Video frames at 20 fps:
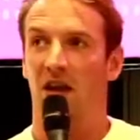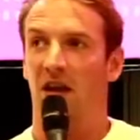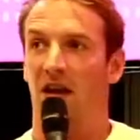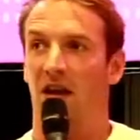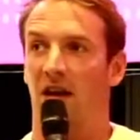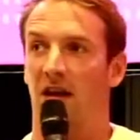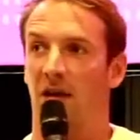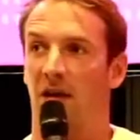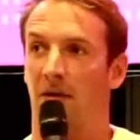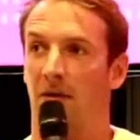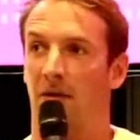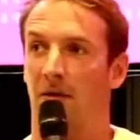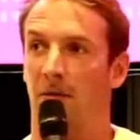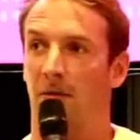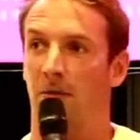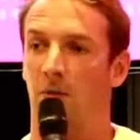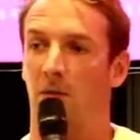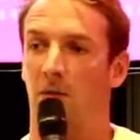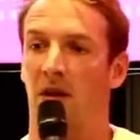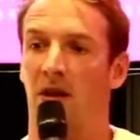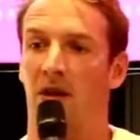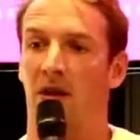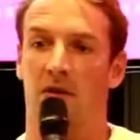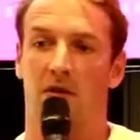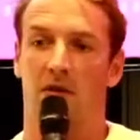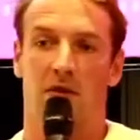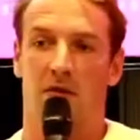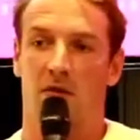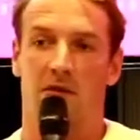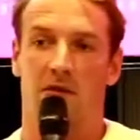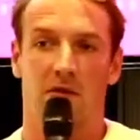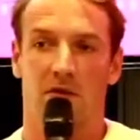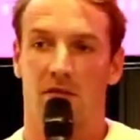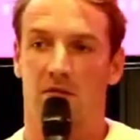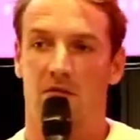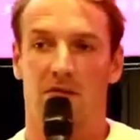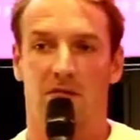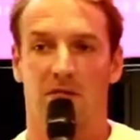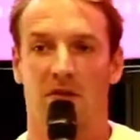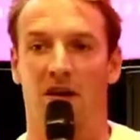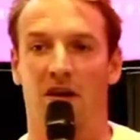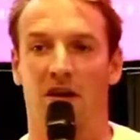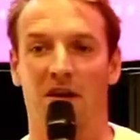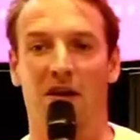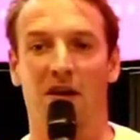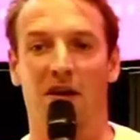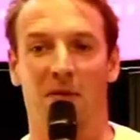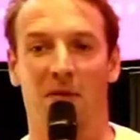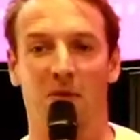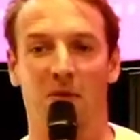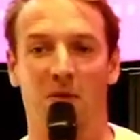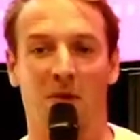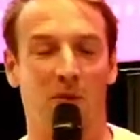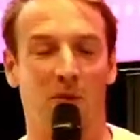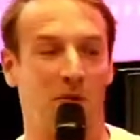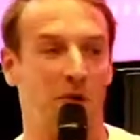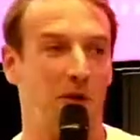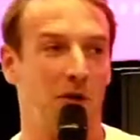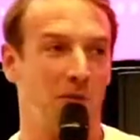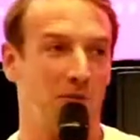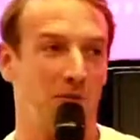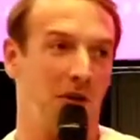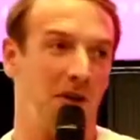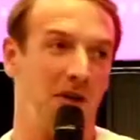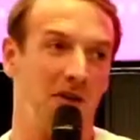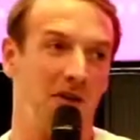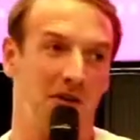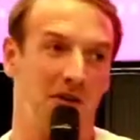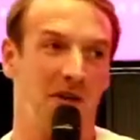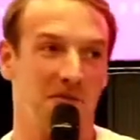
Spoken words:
And yeah, I'm quite proud of that.